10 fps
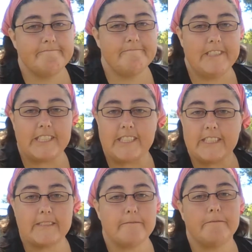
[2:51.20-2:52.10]
just
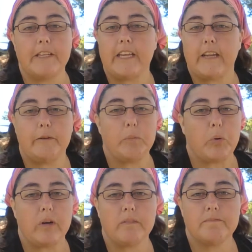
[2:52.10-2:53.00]
doesn't fit
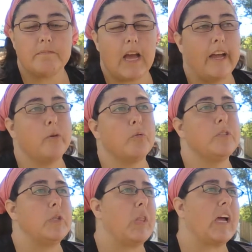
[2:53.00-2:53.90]
anymore. I don't
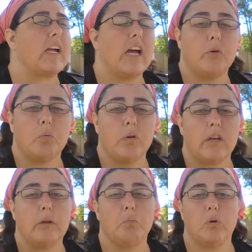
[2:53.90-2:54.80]
do that kind of
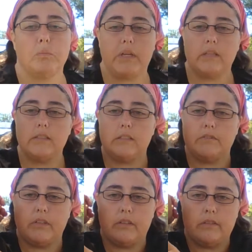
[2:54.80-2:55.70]
work anymore because
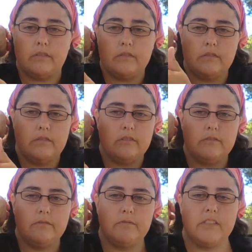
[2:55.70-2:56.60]
of a
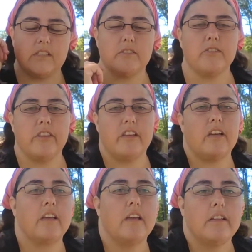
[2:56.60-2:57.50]
physical
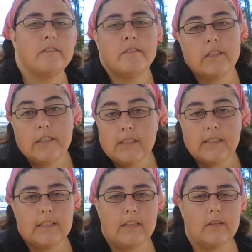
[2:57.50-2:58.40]
thing,
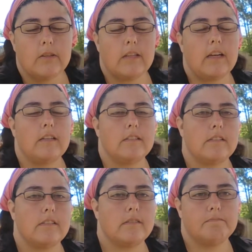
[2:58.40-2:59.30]
and that
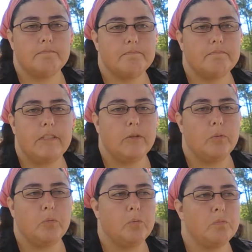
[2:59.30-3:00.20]
is
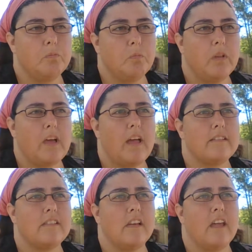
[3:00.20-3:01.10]
where
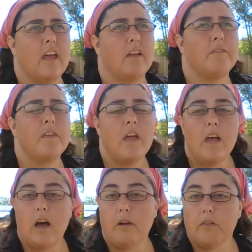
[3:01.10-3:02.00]
that's sitting at.
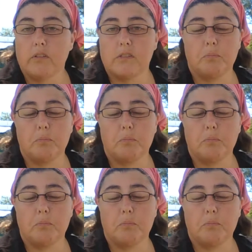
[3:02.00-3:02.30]
I've also